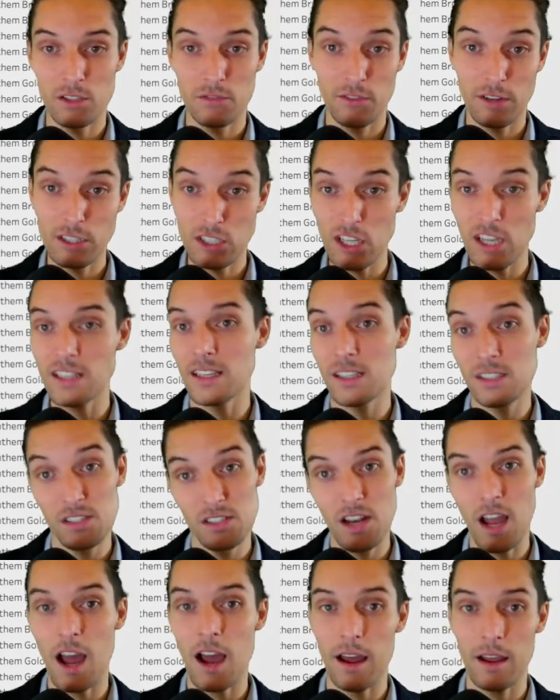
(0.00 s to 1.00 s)
Virginia's
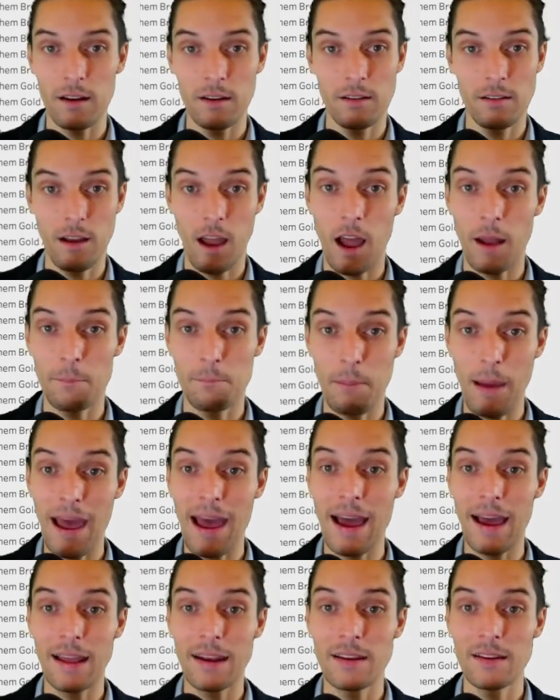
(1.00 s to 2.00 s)
not
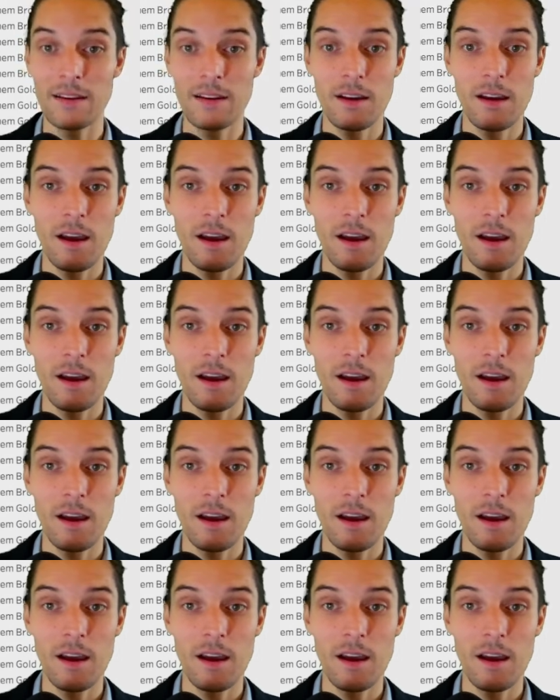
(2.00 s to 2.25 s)
bad.